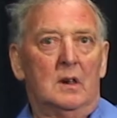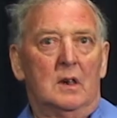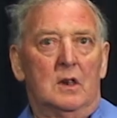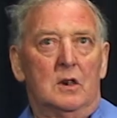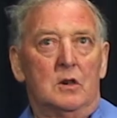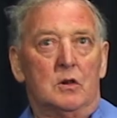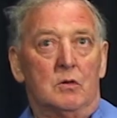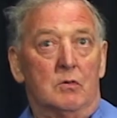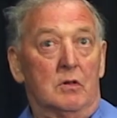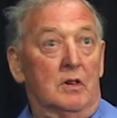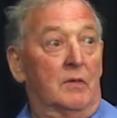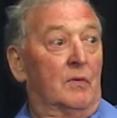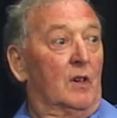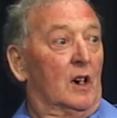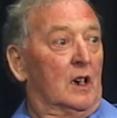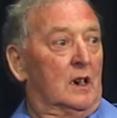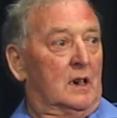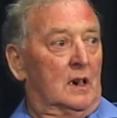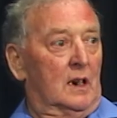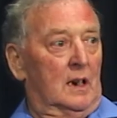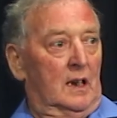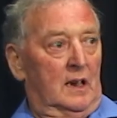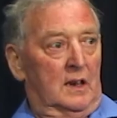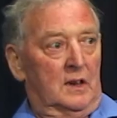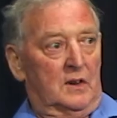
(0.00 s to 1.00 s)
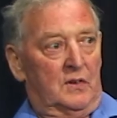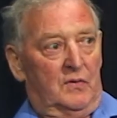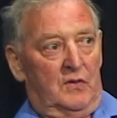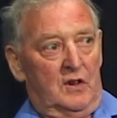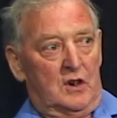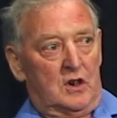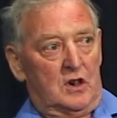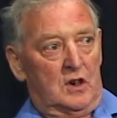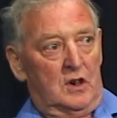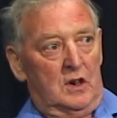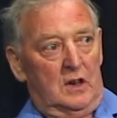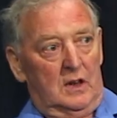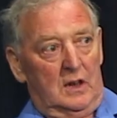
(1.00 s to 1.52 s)
to revitalise
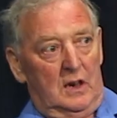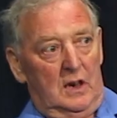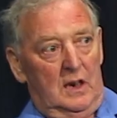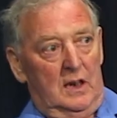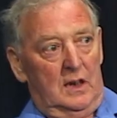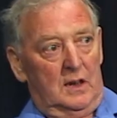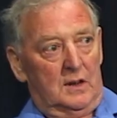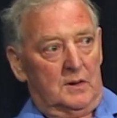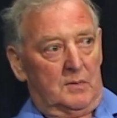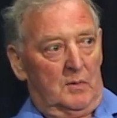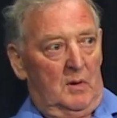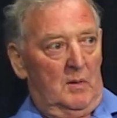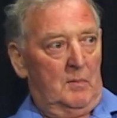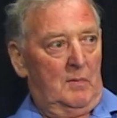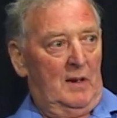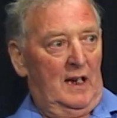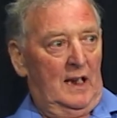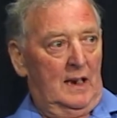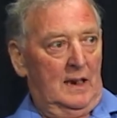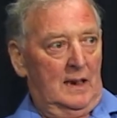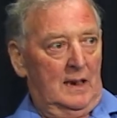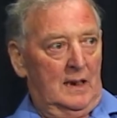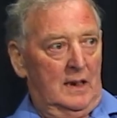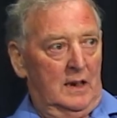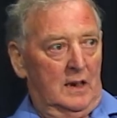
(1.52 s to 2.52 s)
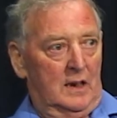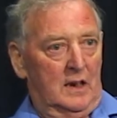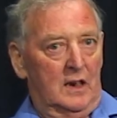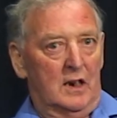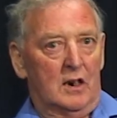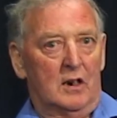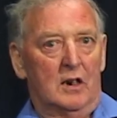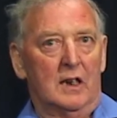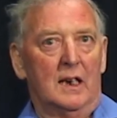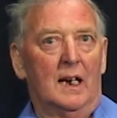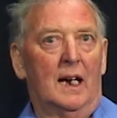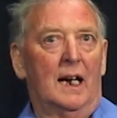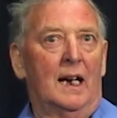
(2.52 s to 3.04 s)
fishing in the Lanesborough Ballyleague
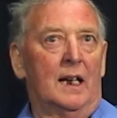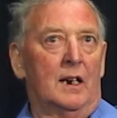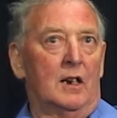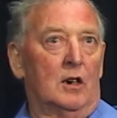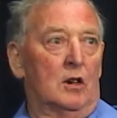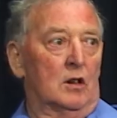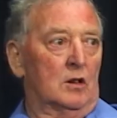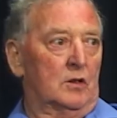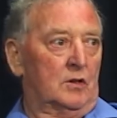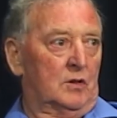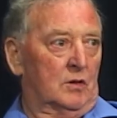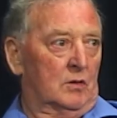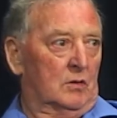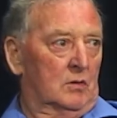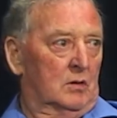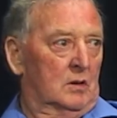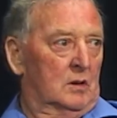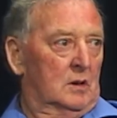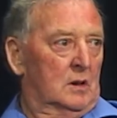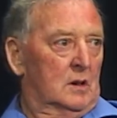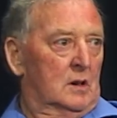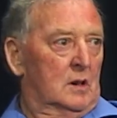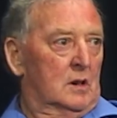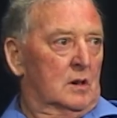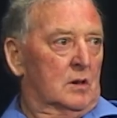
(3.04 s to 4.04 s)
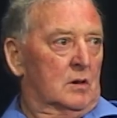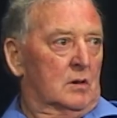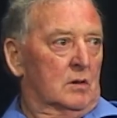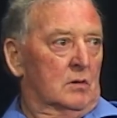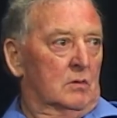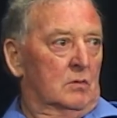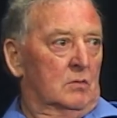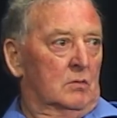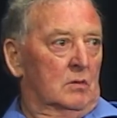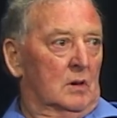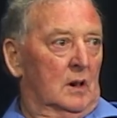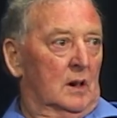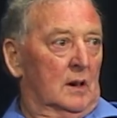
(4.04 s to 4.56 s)
area, and also
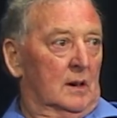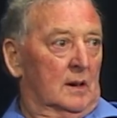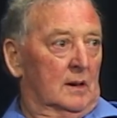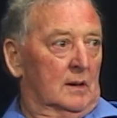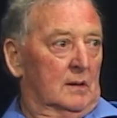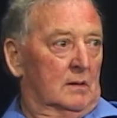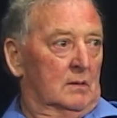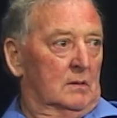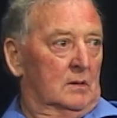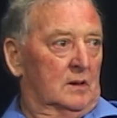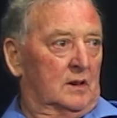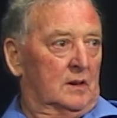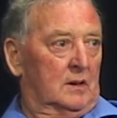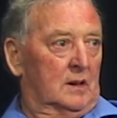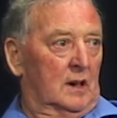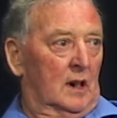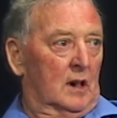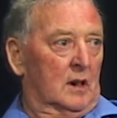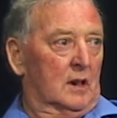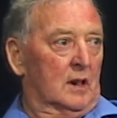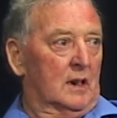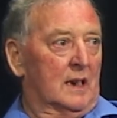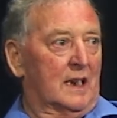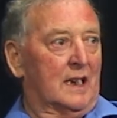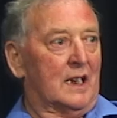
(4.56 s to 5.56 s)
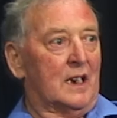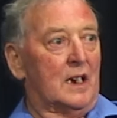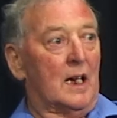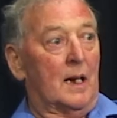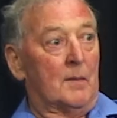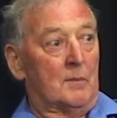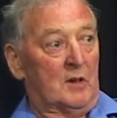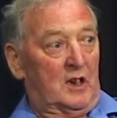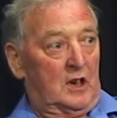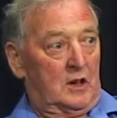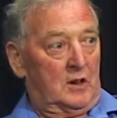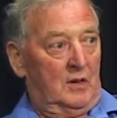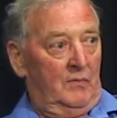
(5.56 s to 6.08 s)
to start an
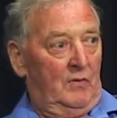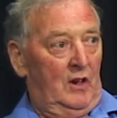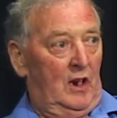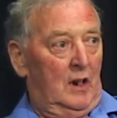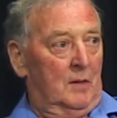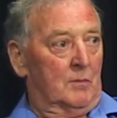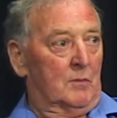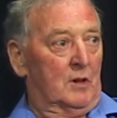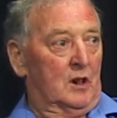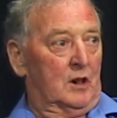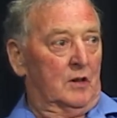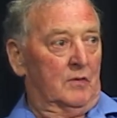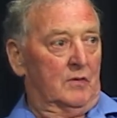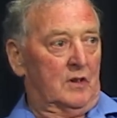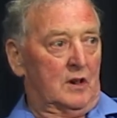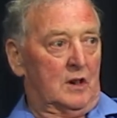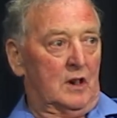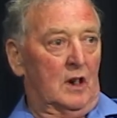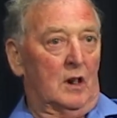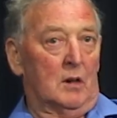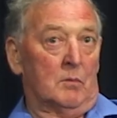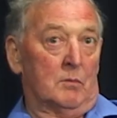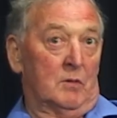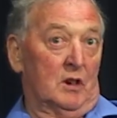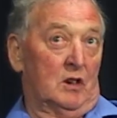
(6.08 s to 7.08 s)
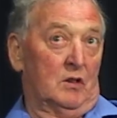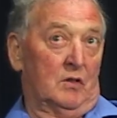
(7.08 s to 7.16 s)
economic development of the town, because